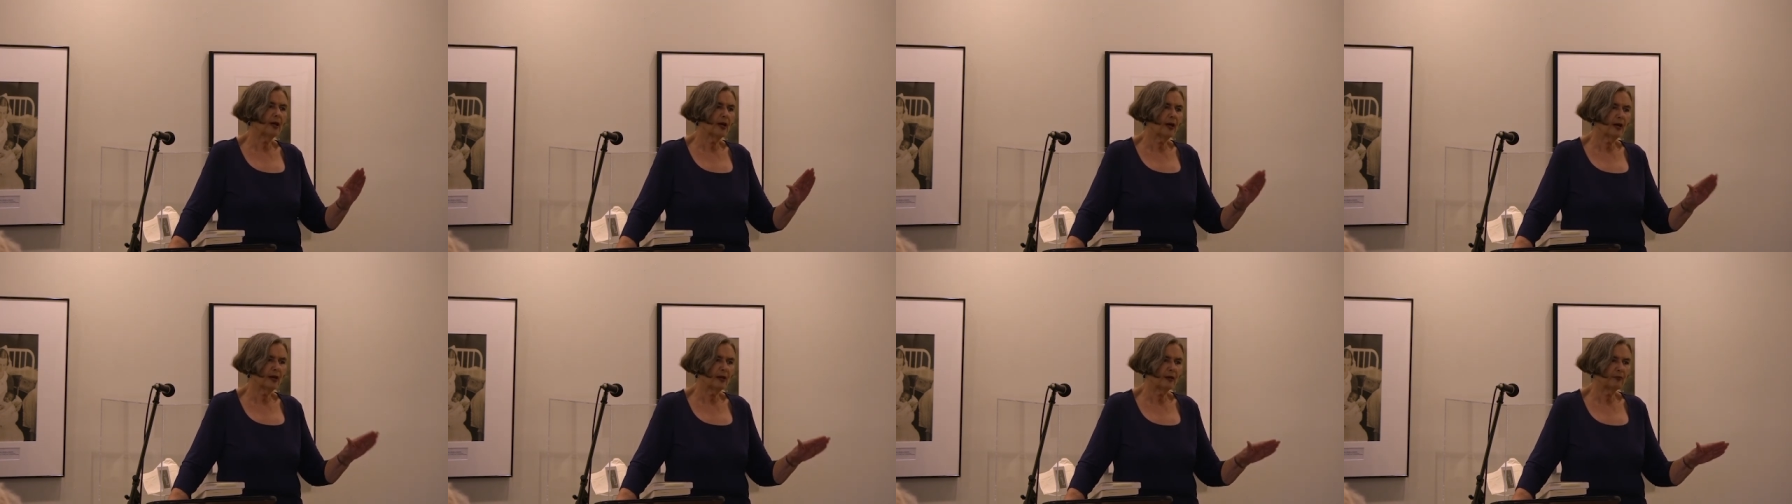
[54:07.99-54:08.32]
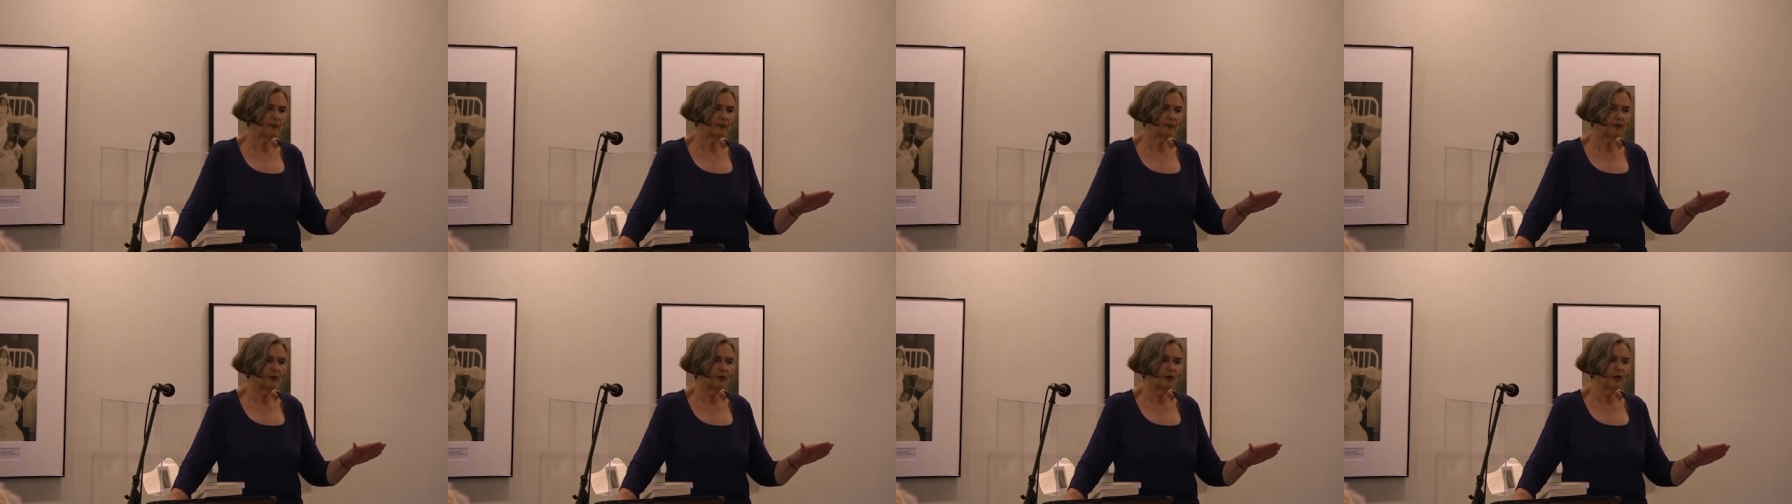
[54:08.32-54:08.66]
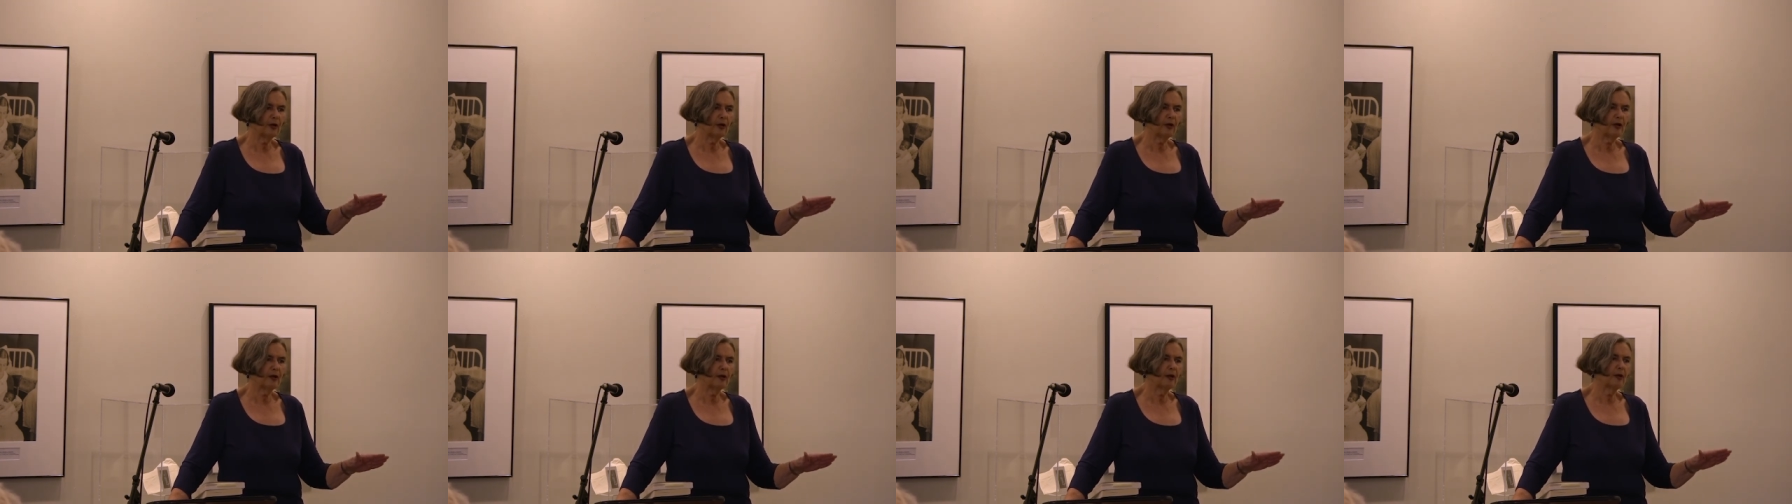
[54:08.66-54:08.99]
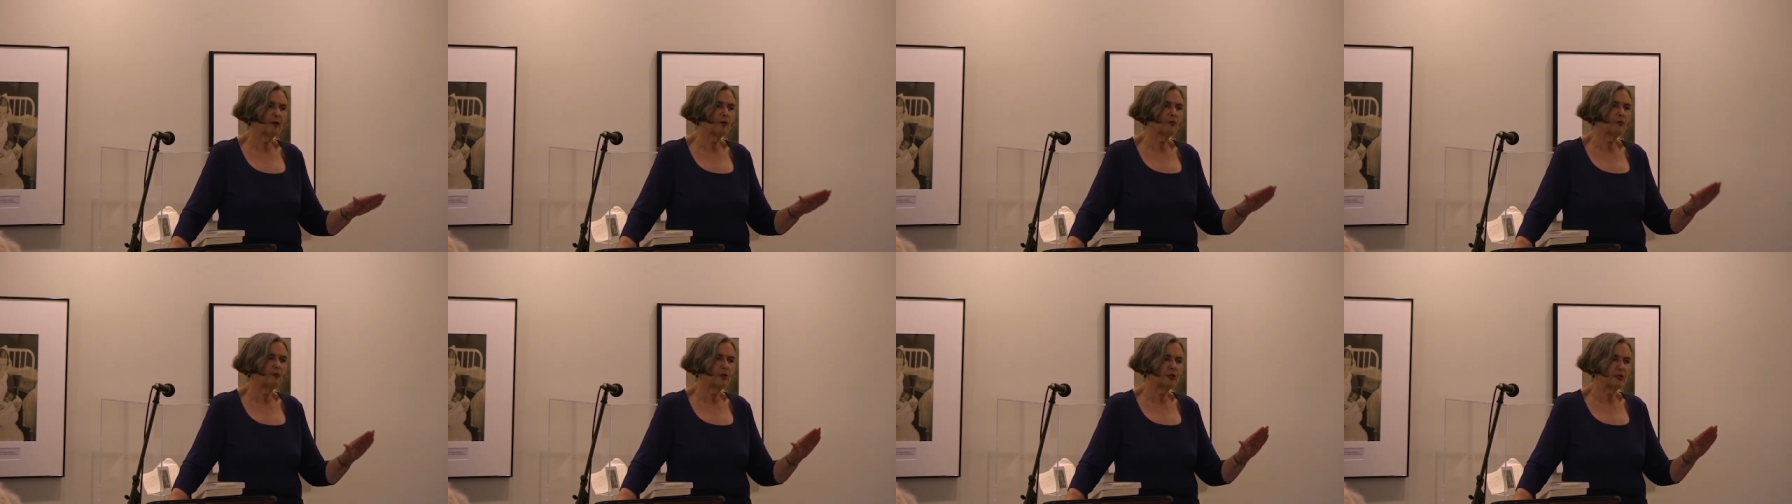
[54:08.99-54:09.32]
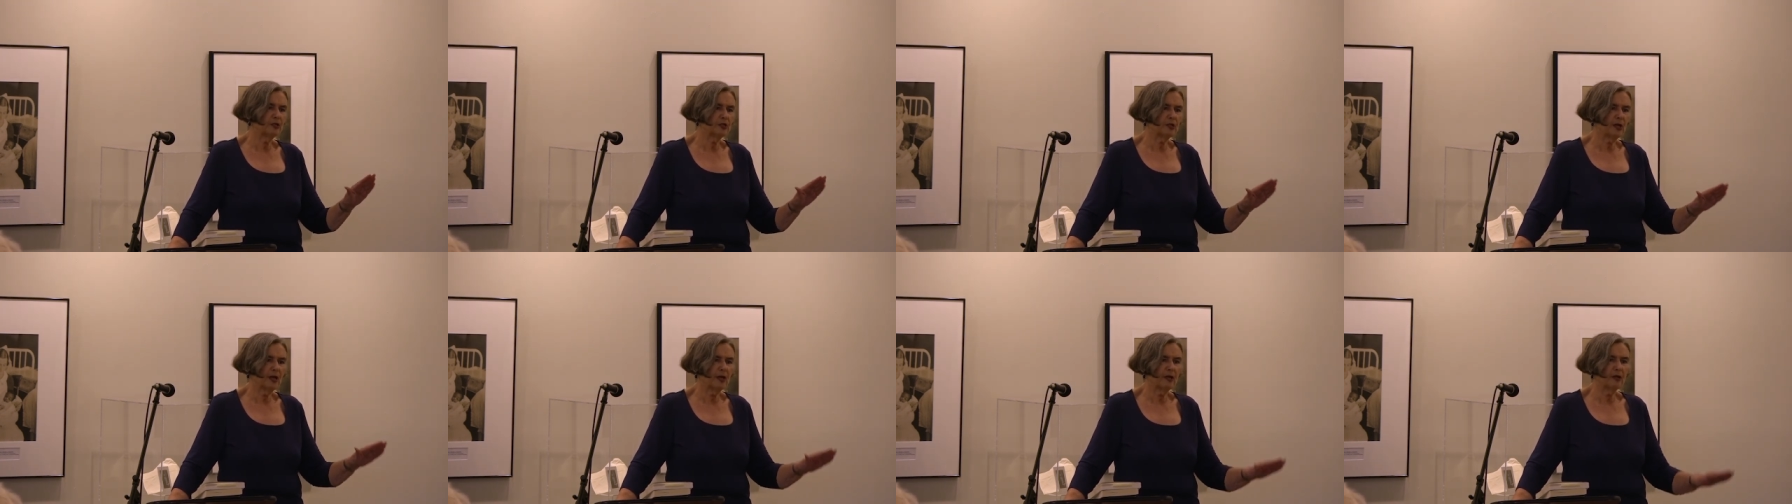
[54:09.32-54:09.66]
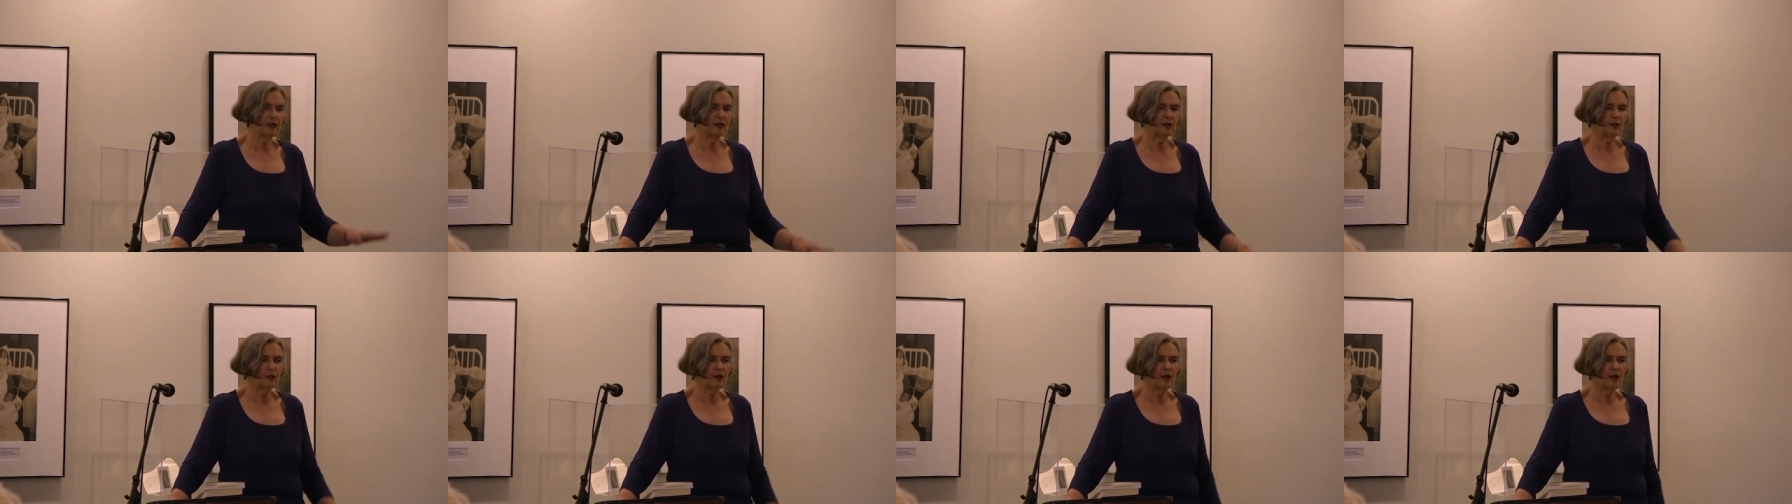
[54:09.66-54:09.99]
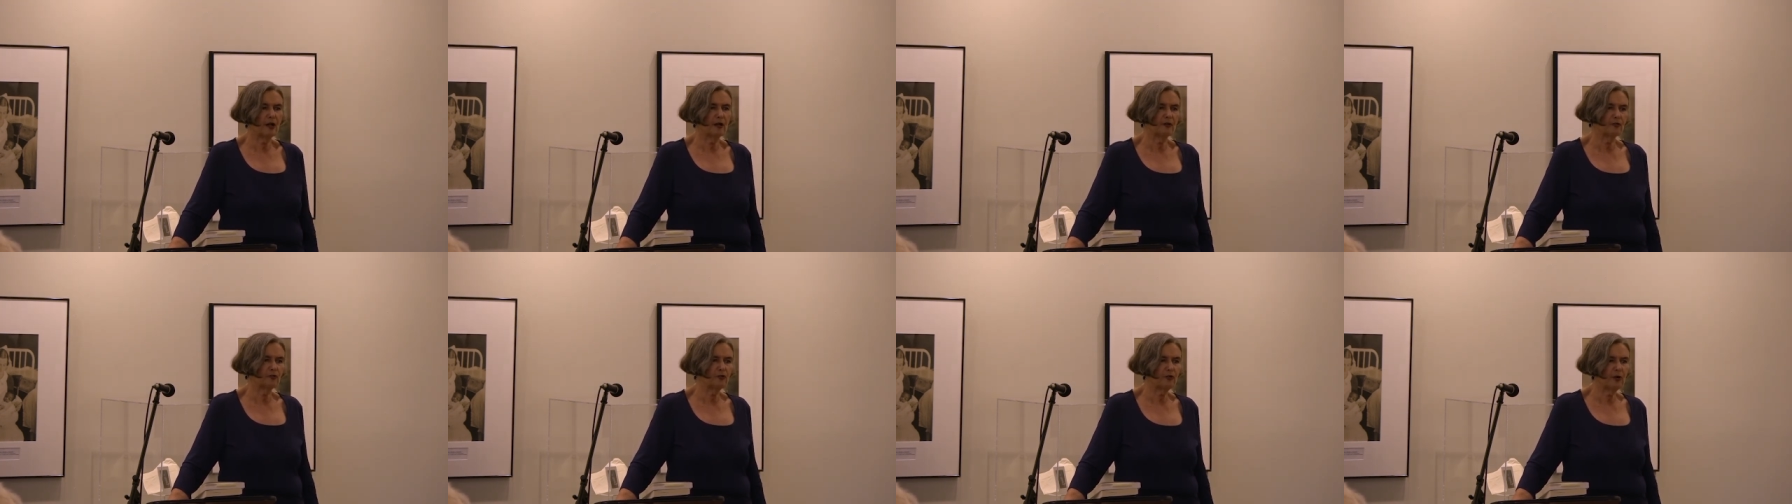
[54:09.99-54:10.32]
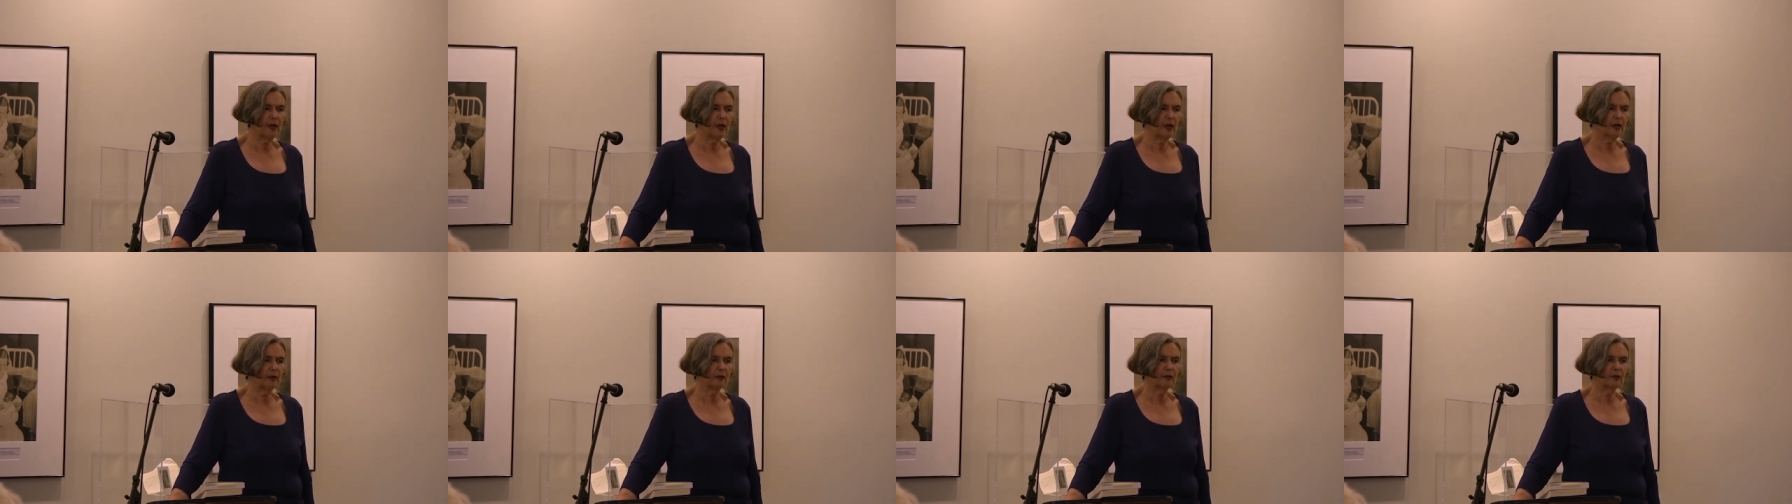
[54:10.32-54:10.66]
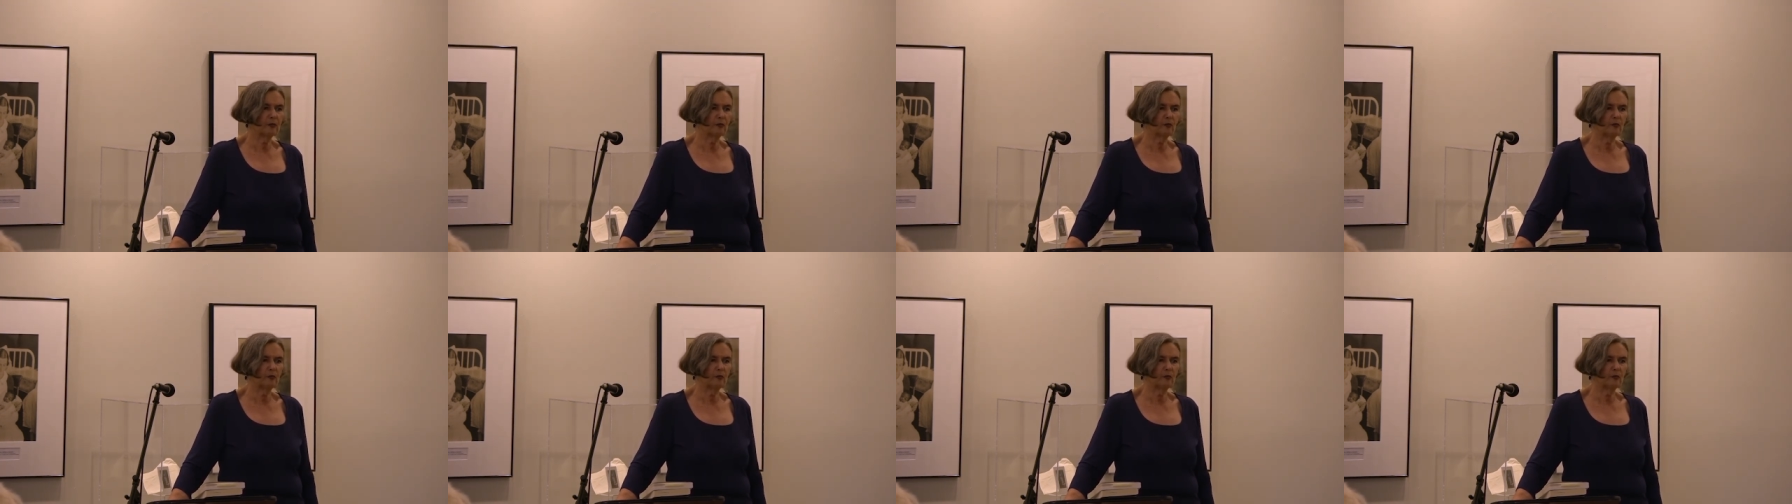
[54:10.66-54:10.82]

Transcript: after we signed the contract,